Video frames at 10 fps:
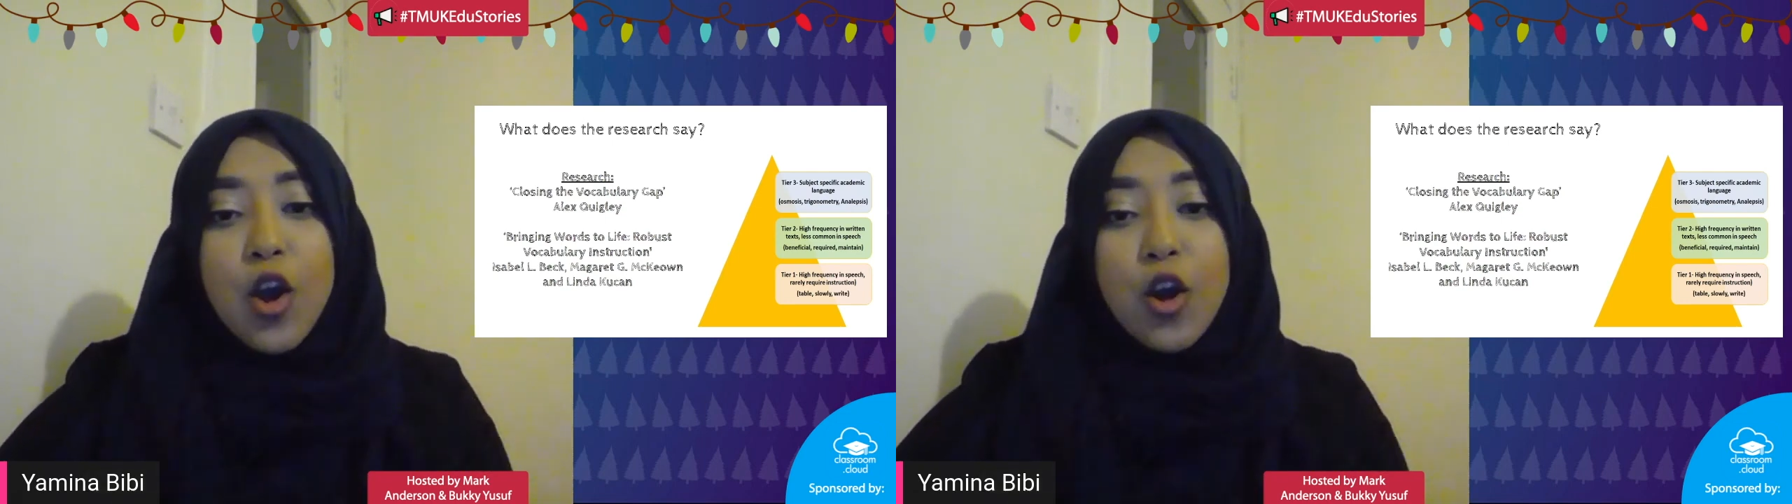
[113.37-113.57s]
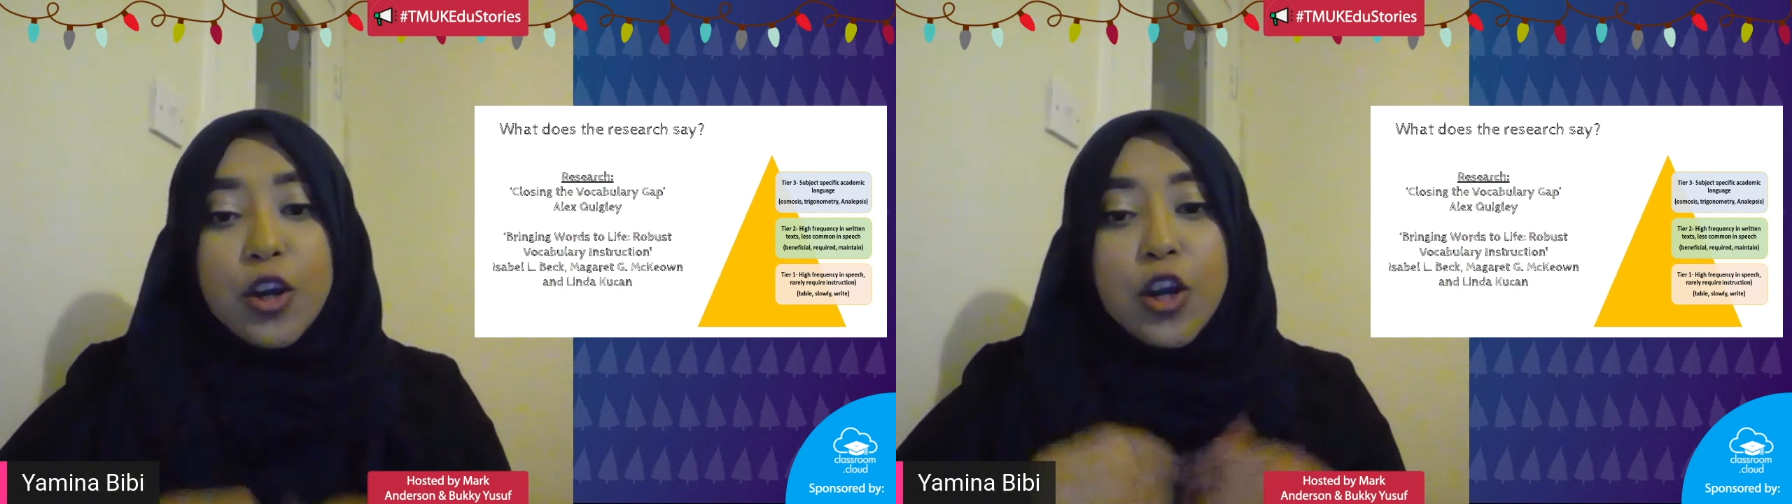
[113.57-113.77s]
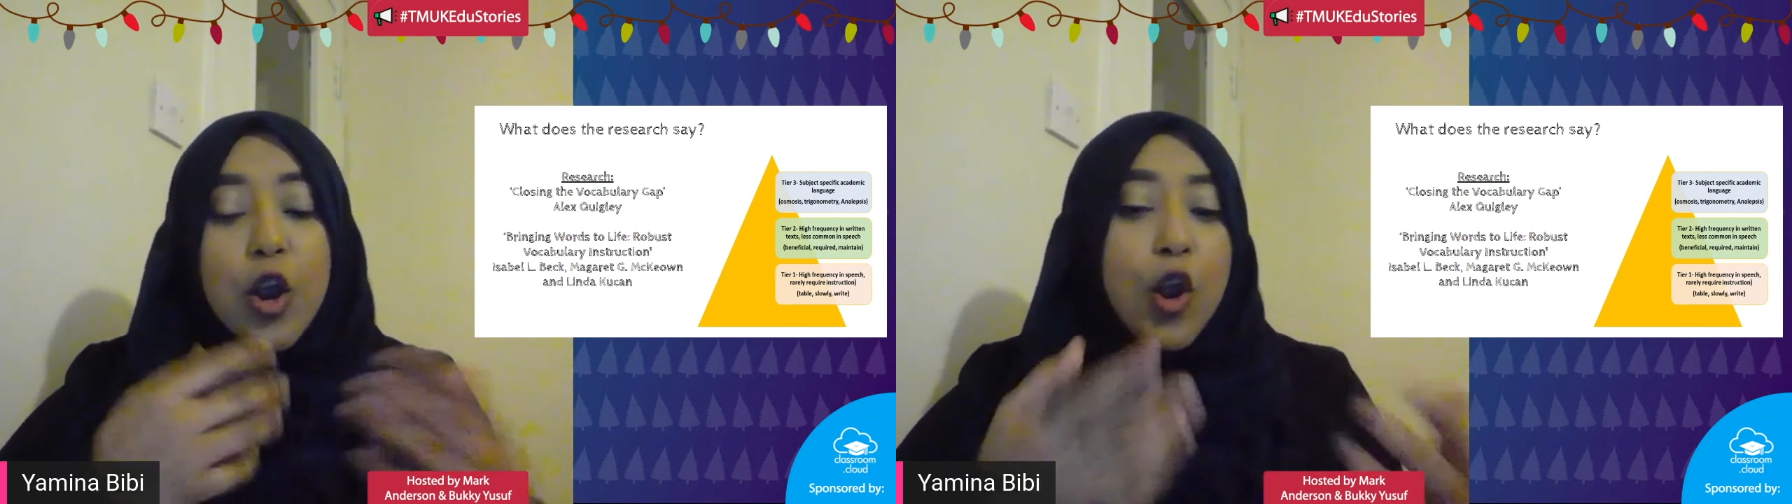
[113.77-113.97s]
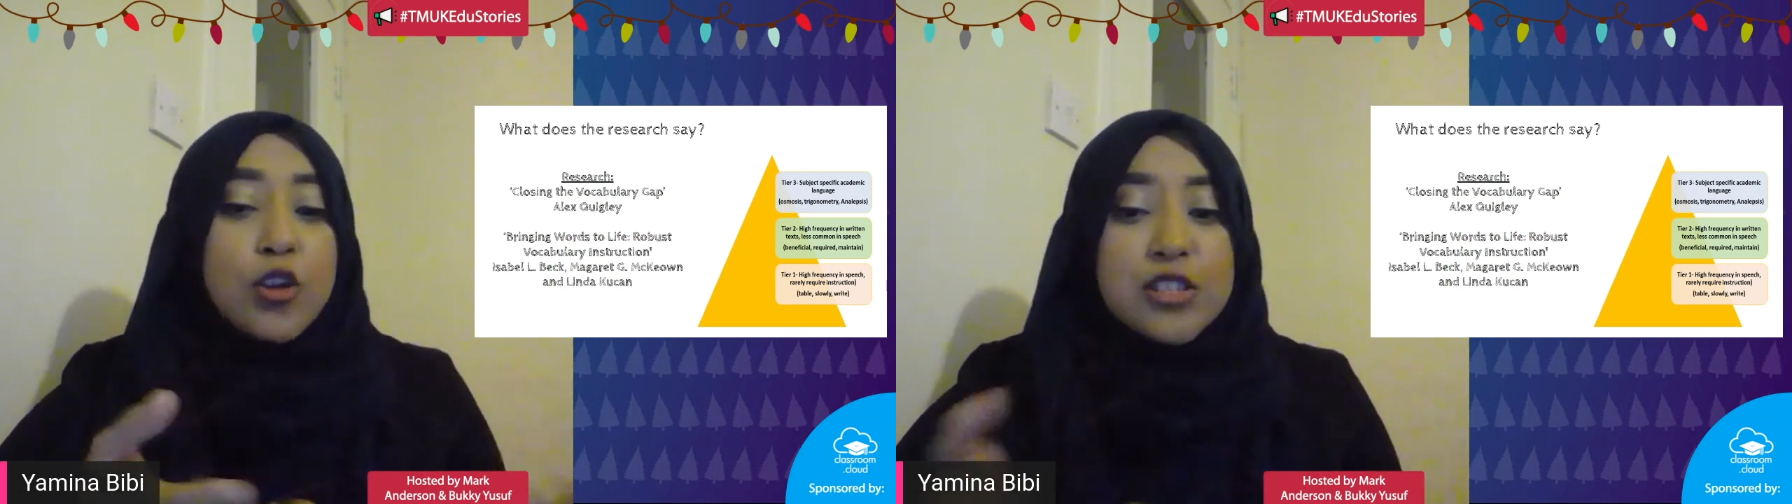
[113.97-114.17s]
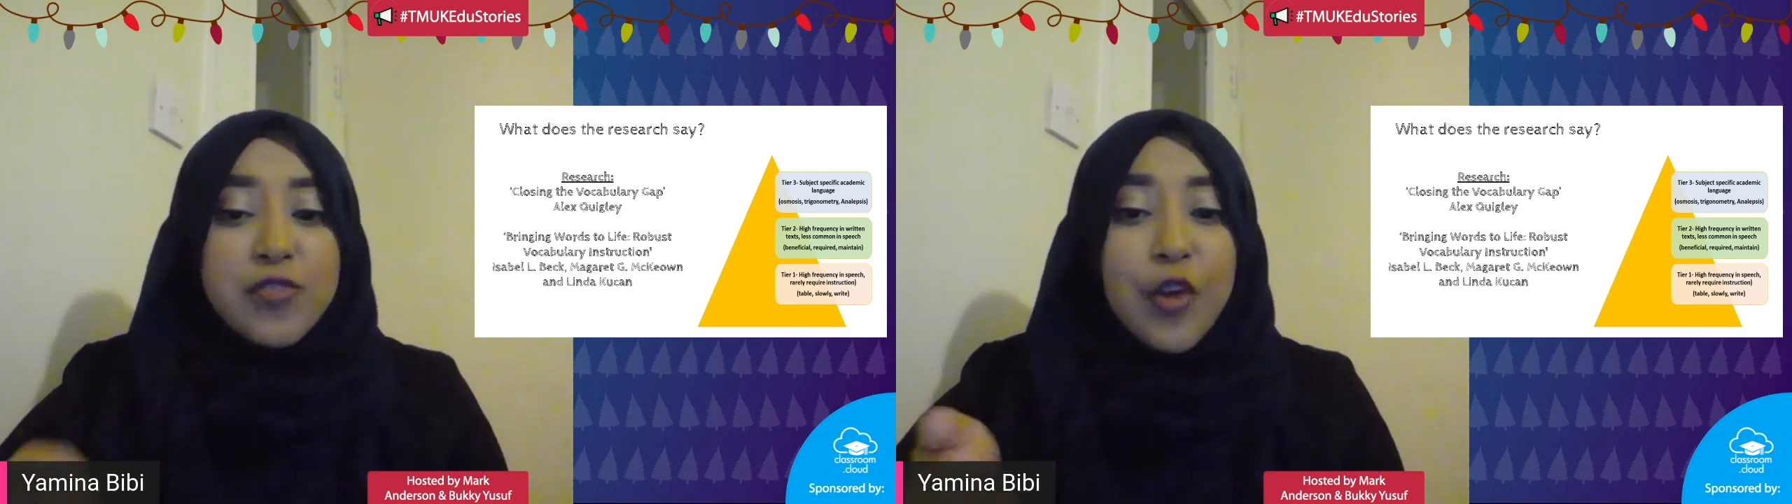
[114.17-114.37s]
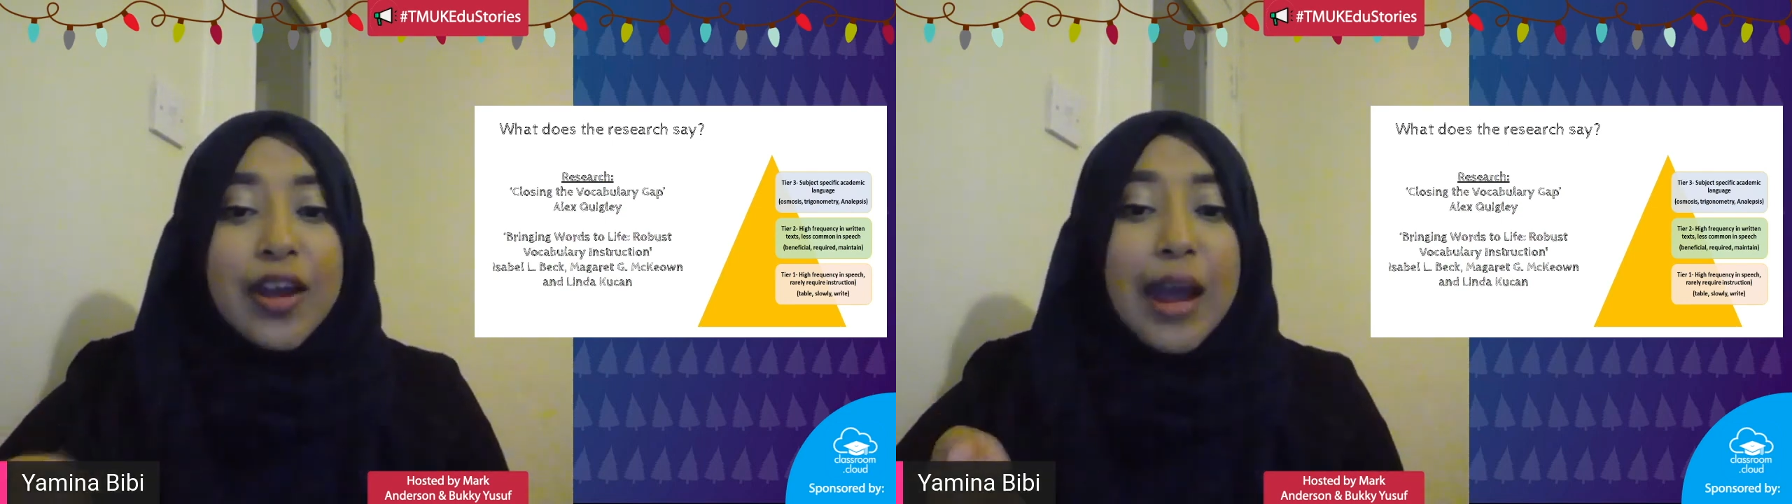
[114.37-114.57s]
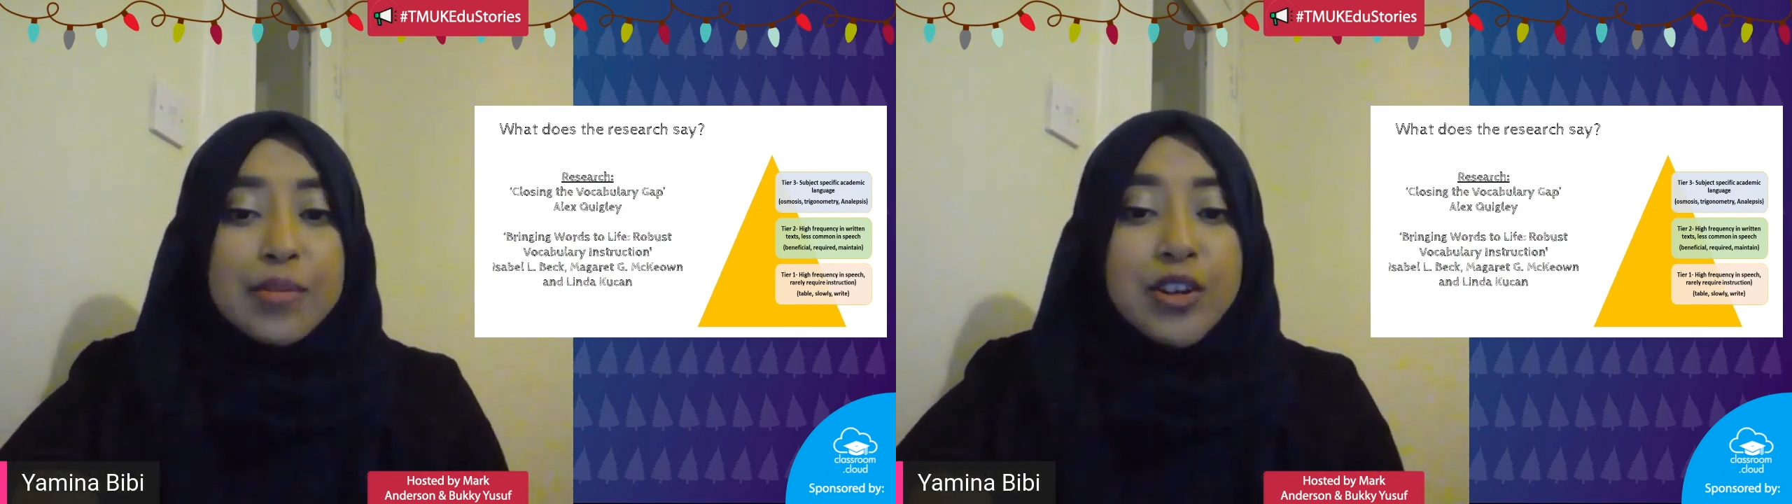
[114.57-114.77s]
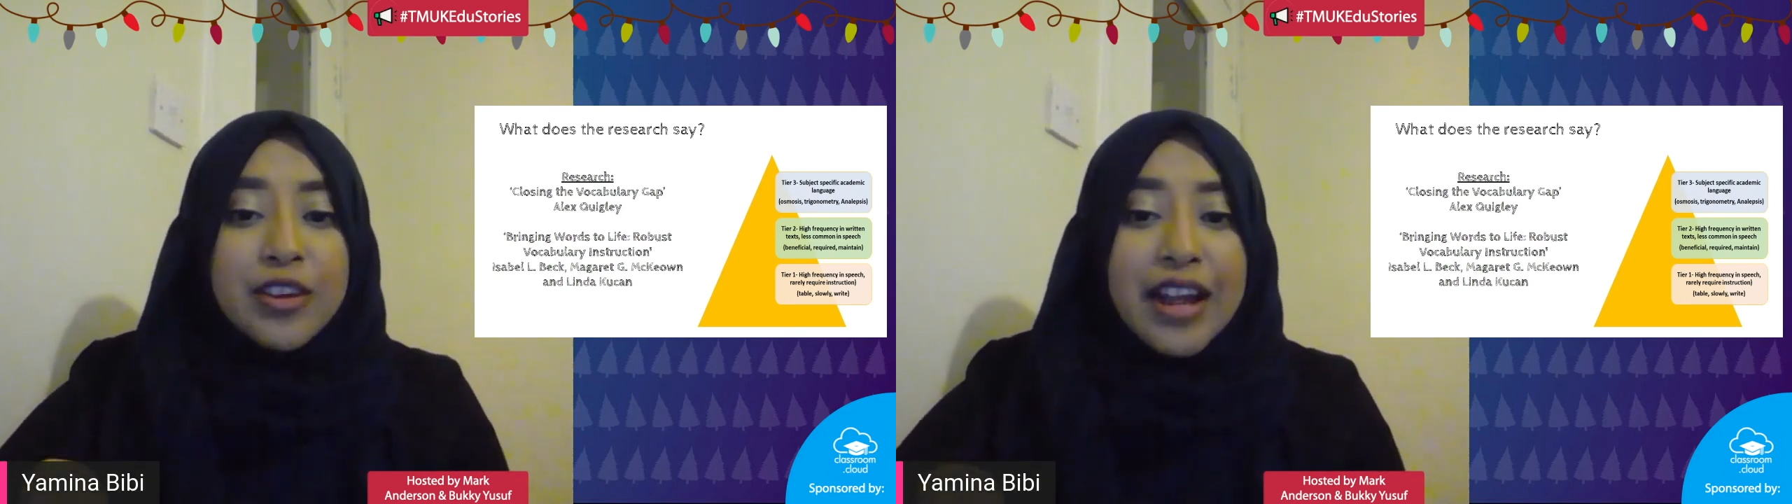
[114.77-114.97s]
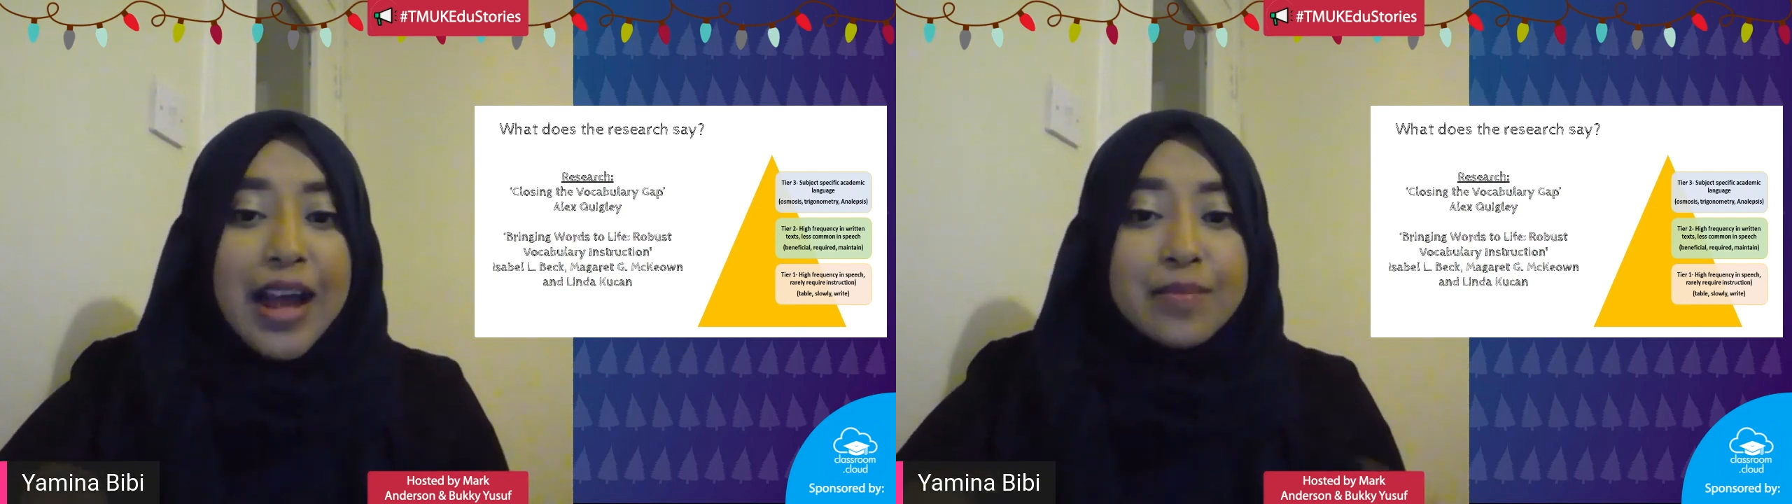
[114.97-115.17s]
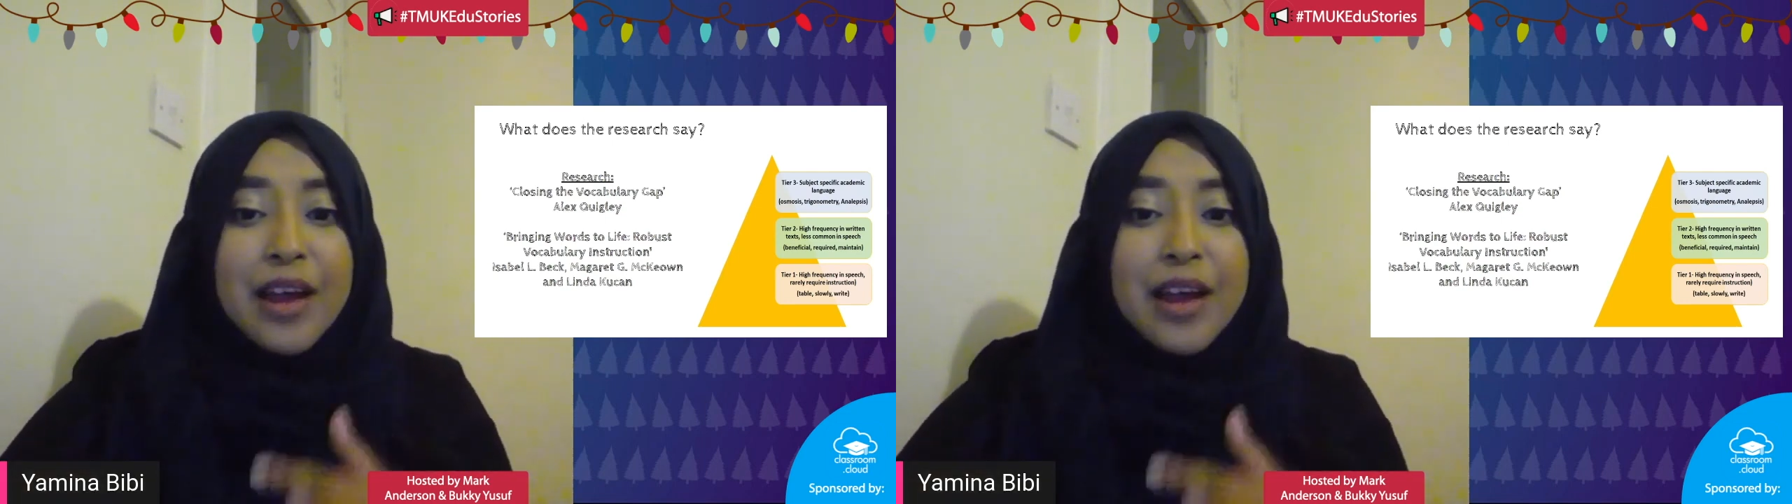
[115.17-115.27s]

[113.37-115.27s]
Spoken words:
on closing the vocabulary gap.